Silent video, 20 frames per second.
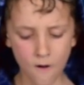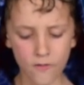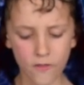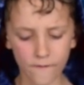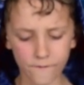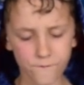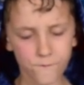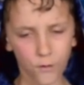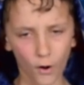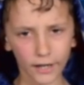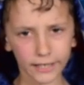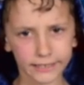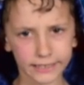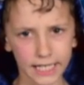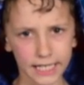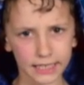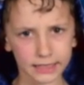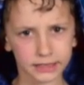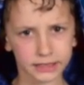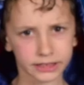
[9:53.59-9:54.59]
The
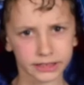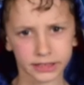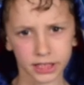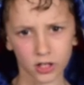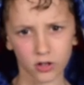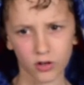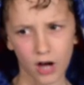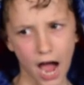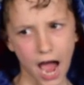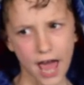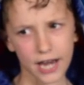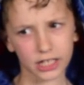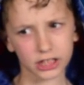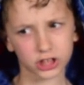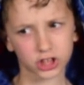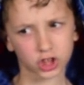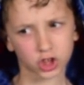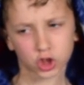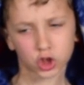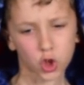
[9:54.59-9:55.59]
Vikings still had
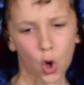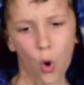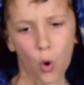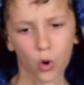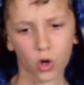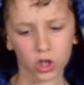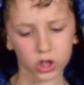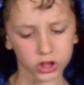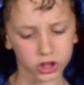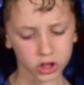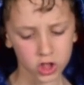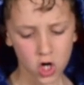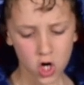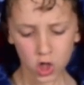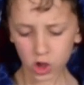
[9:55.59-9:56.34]
his swords.